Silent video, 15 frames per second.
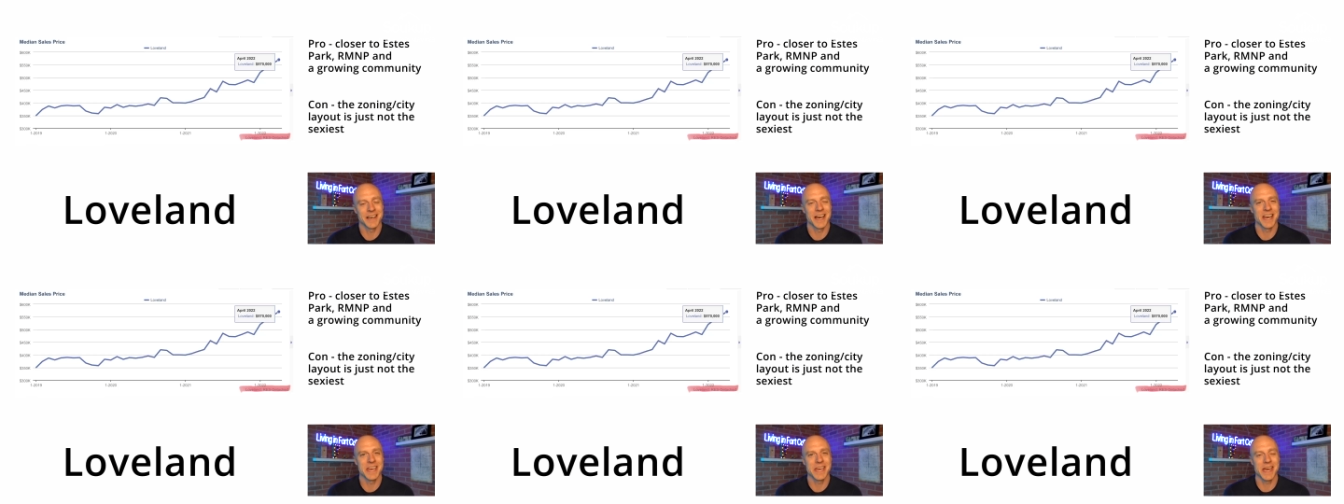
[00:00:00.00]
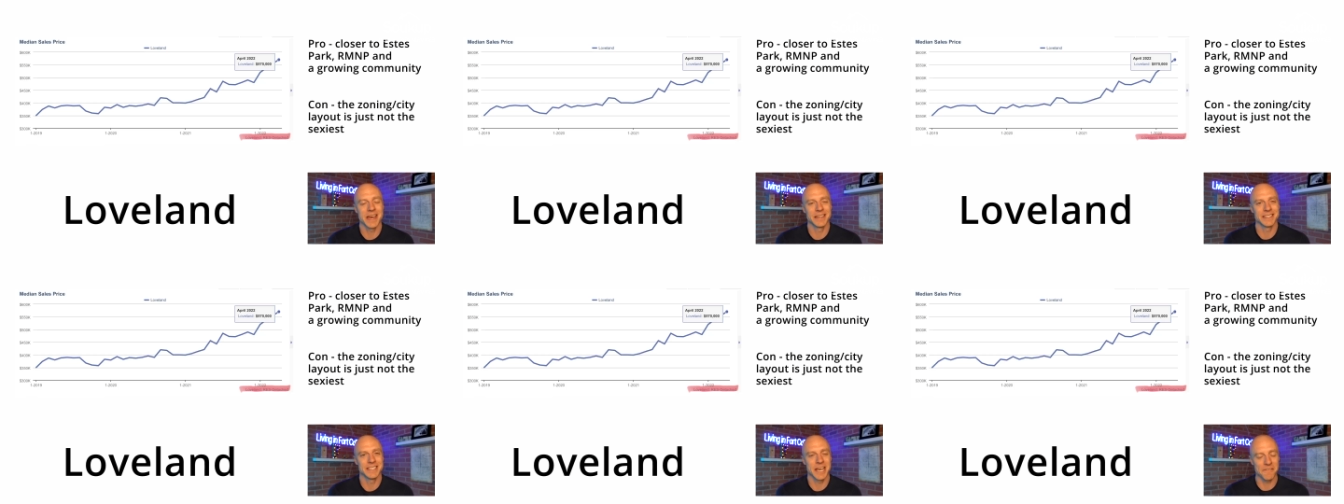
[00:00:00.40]

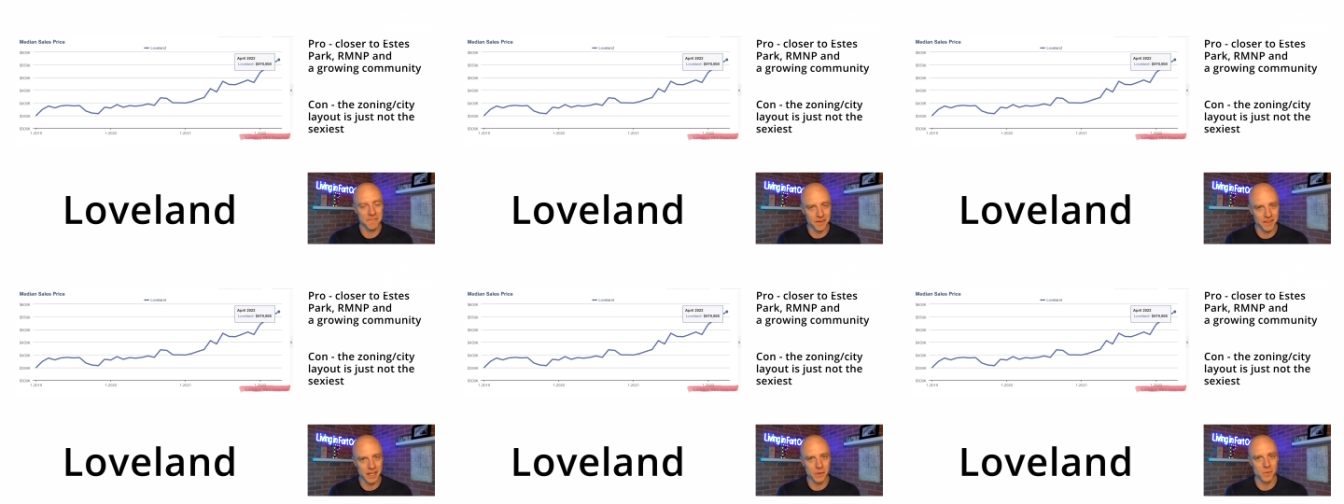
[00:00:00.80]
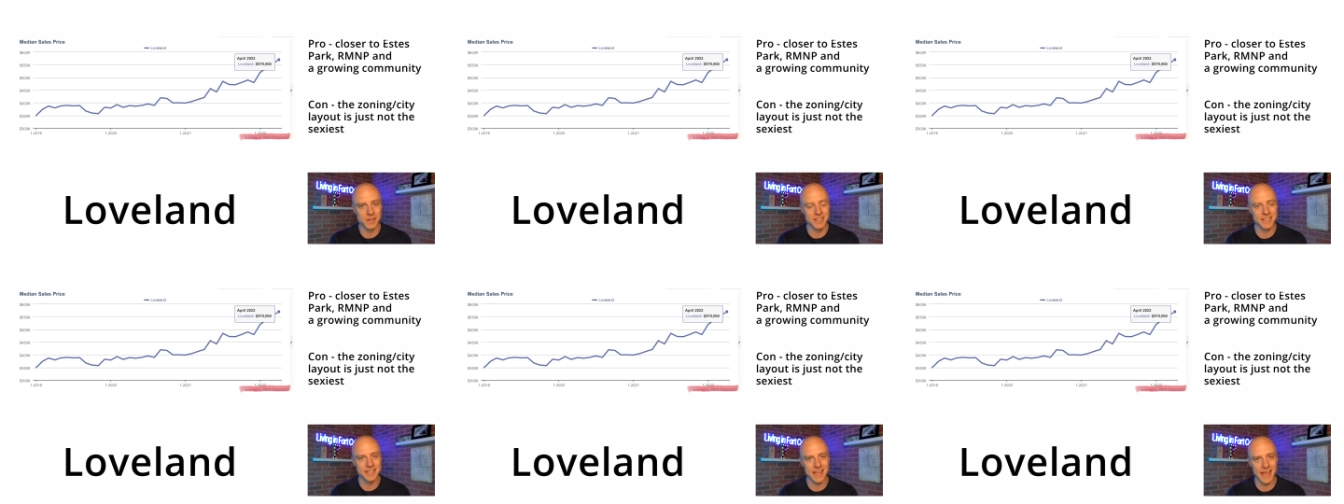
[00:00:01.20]
I definitely
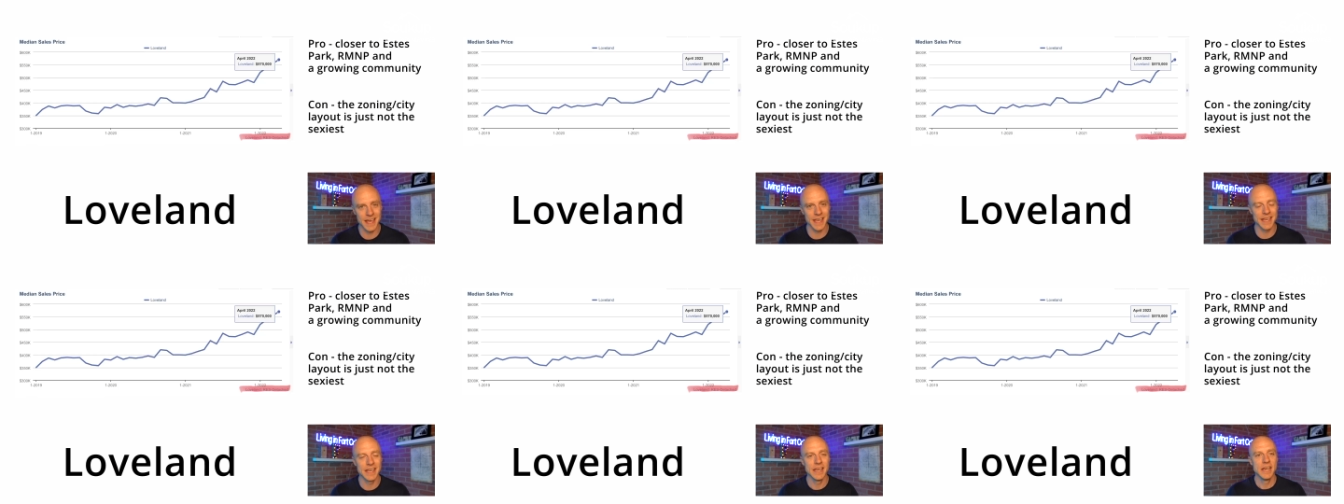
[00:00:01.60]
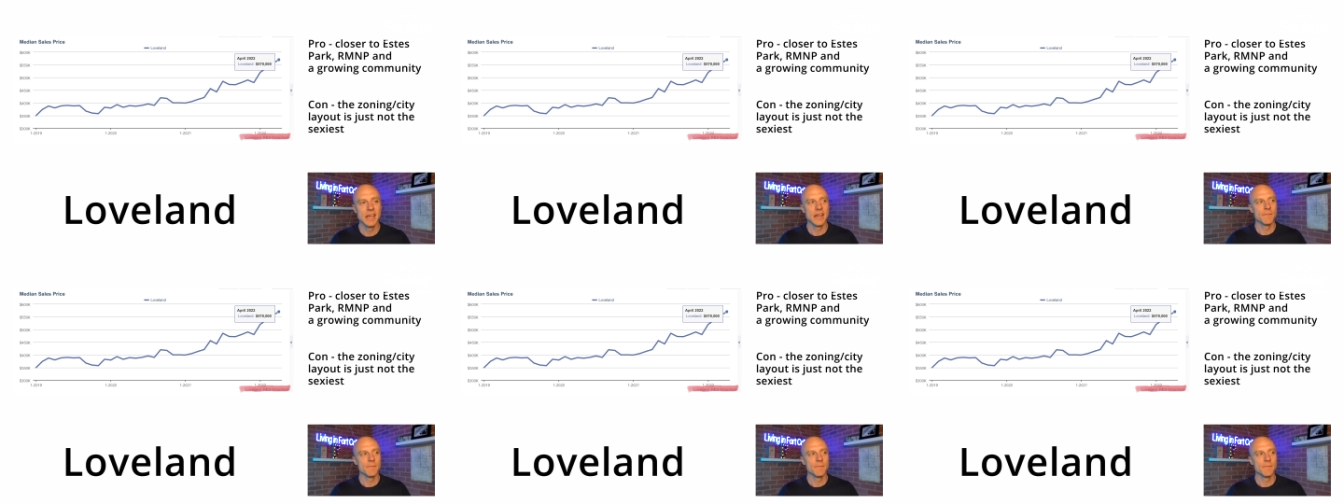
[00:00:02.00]
would say